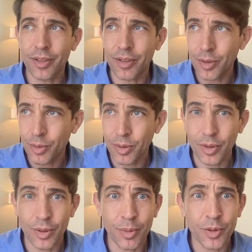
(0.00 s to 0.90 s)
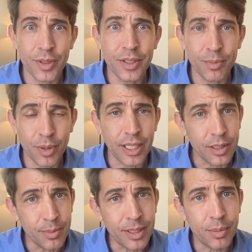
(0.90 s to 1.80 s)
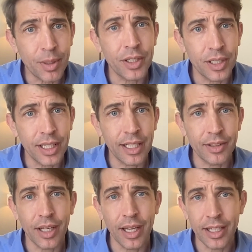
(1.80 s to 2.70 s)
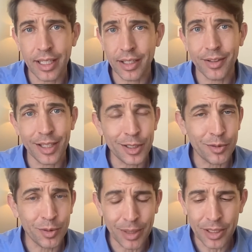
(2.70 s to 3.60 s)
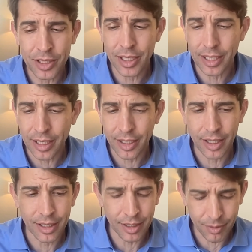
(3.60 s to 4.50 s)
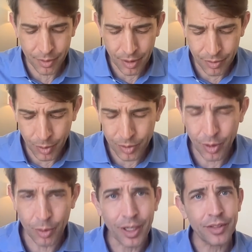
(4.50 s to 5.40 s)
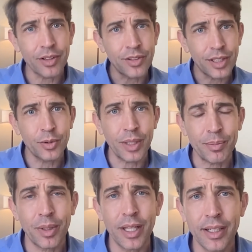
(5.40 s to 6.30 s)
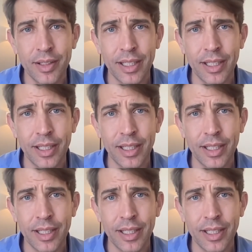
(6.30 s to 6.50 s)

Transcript: So the most recent book, Eat to Beat Depression and Anxiety, thank you for mentioning it. And if folks aren't aware, it has a 6-week plan at